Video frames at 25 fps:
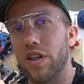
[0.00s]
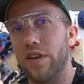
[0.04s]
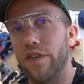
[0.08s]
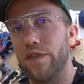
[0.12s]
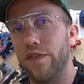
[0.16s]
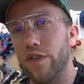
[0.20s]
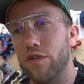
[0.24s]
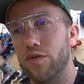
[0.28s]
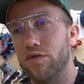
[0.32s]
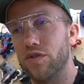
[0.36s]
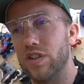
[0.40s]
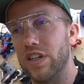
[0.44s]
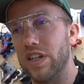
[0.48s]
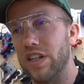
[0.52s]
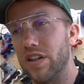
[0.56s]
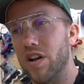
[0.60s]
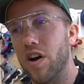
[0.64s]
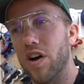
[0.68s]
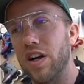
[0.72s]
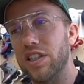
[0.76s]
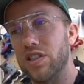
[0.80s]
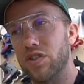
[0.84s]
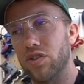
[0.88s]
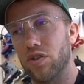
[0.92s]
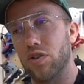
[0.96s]
They feel really
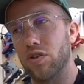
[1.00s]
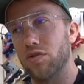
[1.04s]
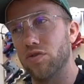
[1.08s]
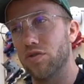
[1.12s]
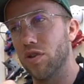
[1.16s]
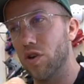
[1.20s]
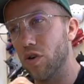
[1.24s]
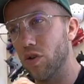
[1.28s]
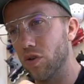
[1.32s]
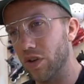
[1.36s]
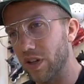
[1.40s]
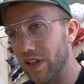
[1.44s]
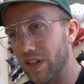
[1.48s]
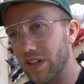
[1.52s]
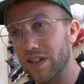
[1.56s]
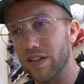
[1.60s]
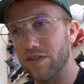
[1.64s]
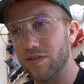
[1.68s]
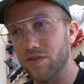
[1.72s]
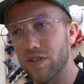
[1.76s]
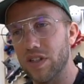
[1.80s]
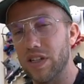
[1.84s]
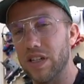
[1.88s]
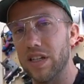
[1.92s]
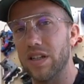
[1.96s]
nice on the roll. They
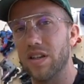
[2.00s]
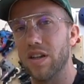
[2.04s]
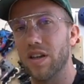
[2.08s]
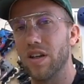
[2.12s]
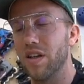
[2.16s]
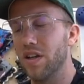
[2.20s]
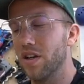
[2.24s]
really